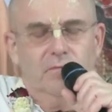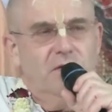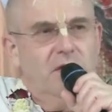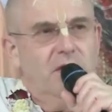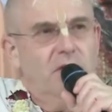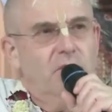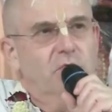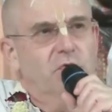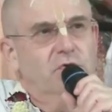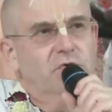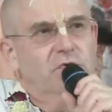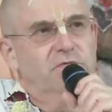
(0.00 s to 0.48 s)

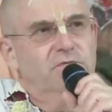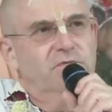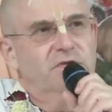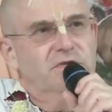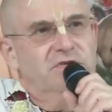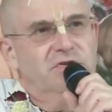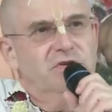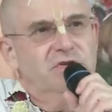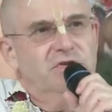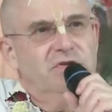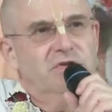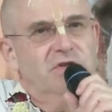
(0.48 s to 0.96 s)
they would
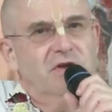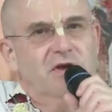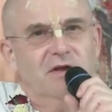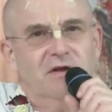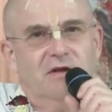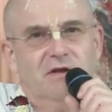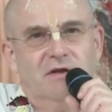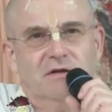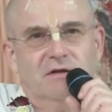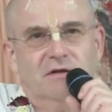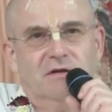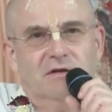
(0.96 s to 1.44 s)
visit the
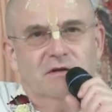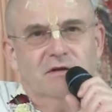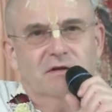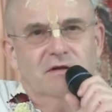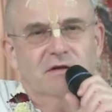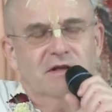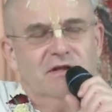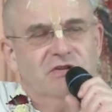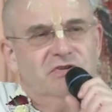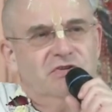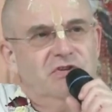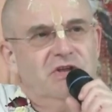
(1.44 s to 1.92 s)

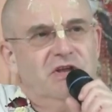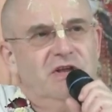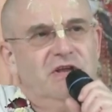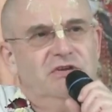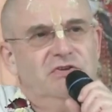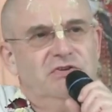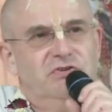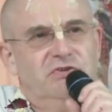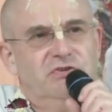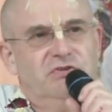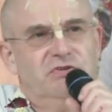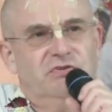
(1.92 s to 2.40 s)

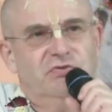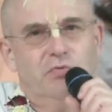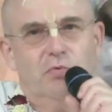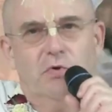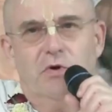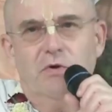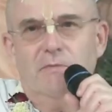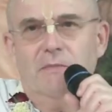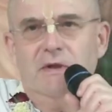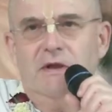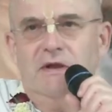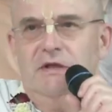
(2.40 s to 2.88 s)
estates
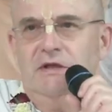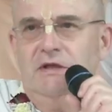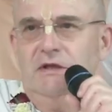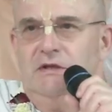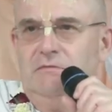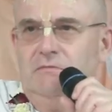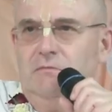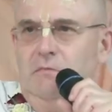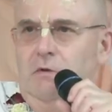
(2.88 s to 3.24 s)
where many